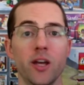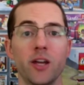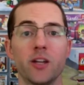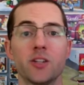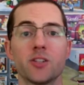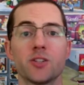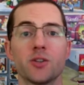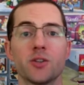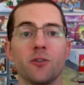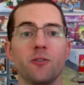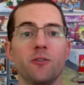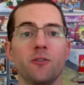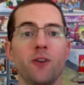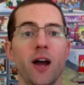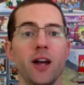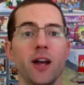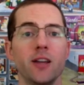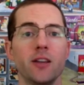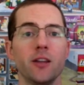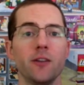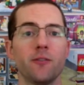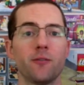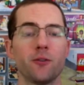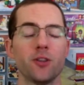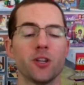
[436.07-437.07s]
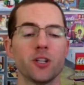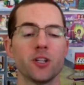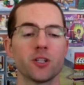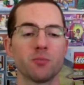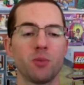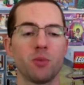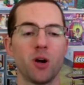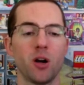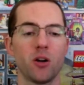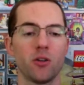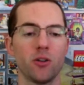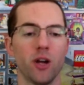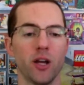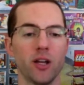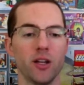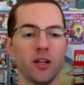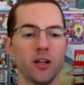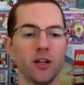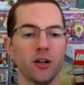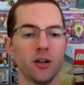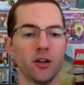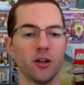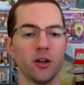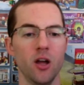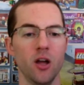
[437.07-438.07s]
and so finally for this part right
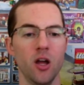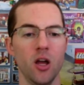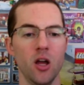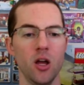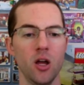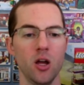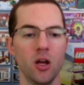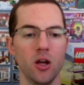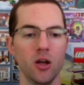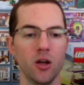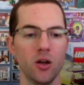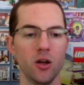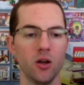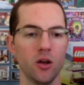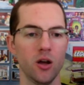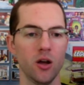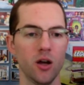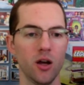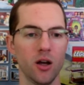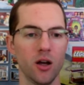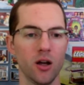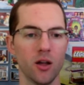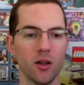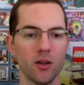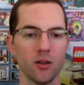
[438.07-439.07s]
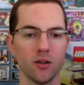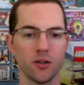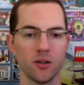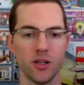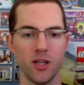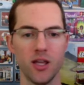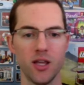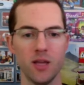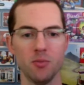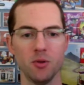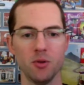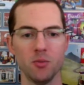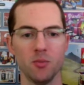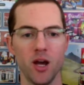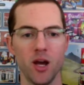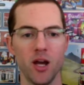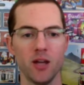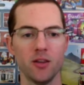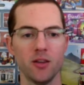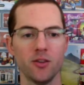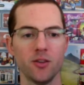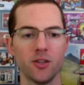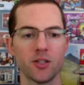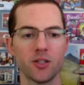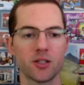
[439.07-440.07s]
here, keep in mind
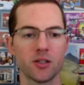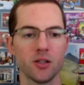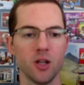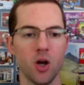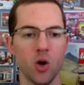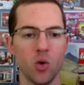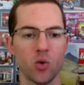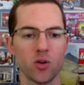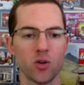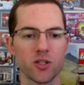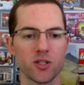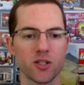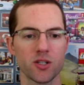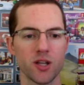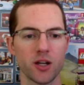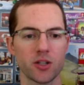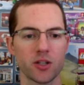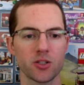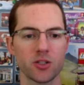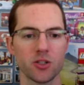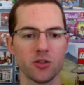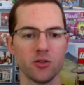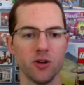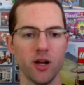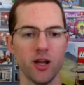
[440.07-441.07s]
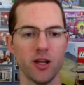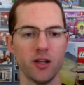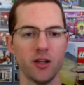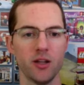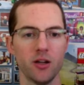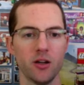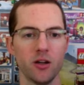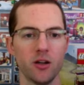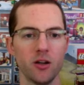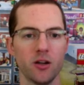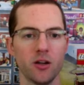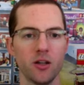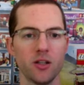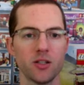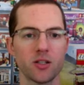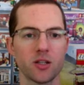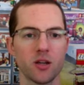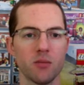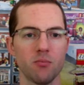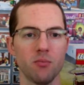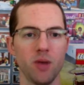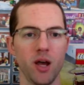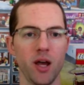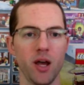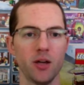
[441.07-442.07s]
that this lower section right here is
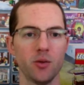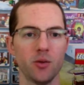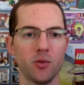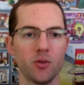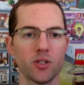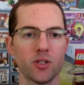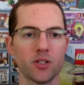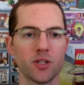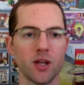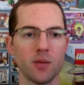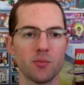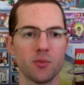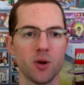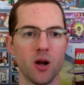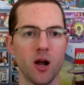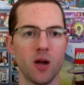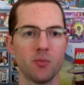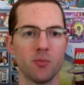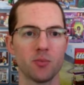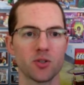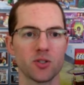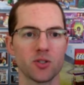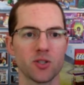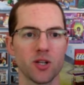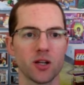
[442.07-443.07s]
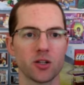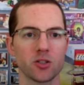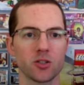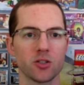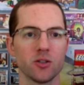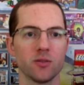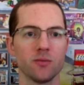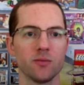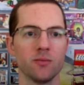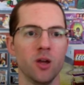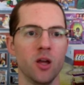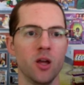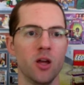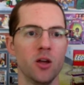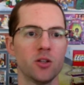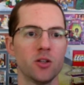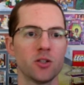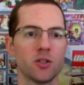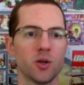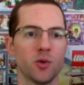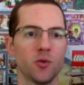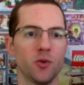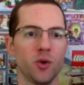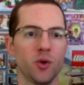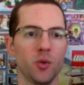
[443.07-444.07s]
combined with this upper section.
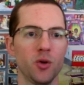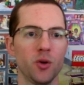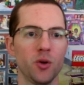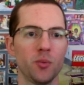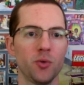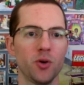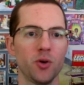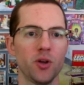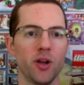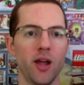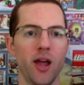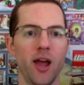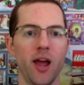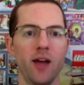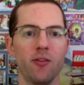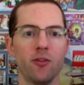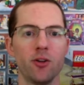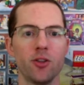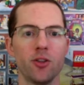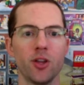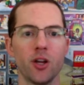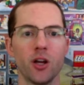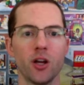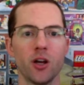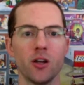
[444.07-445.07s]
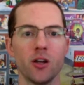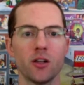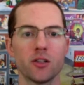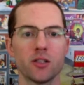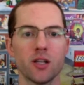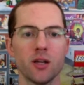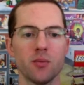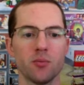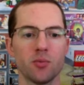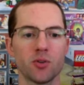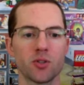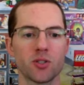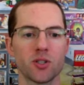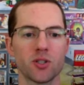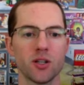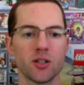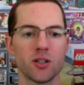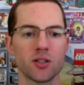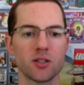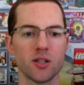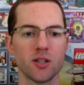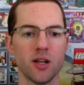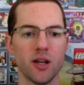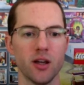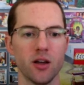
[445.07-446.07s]
So if we want to put everything on a 10%
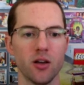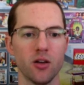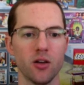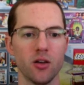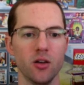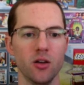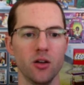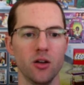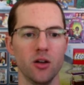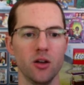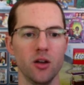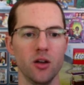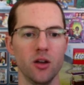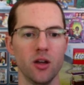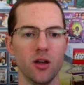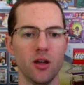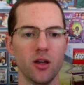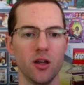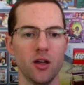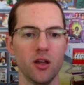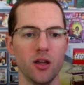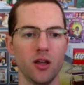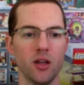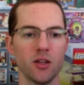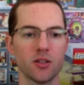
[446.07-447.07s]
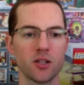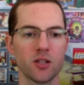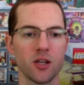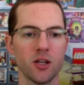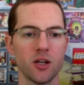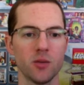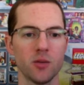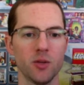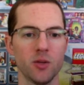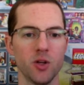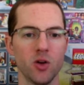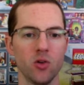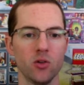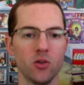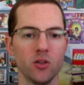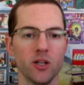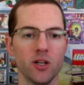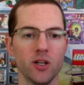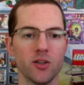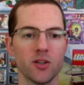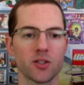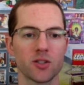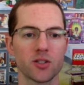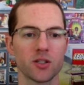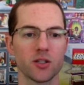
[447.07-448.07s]
sale, it's going to be only
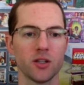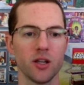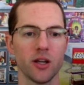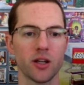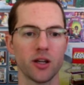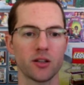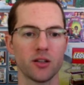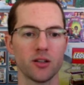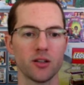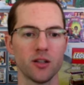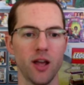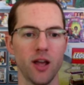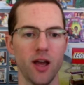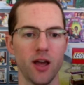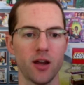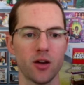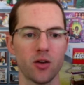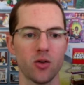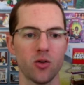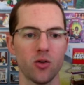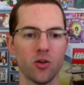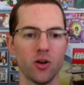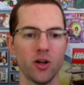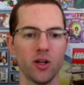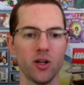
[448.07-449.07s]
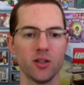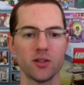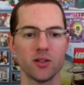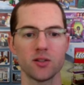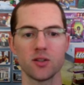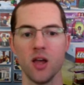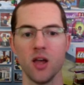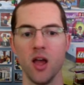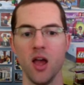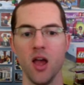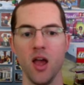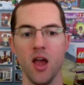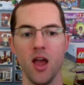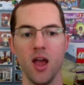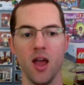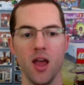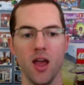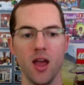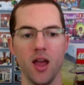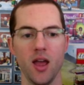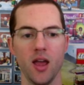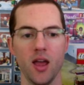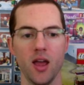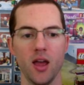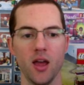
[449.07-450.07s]
in the selected categories,
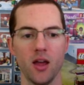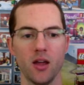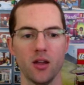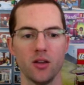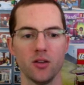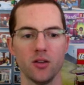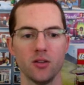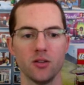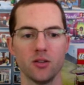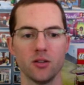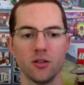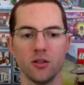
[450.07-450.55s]
and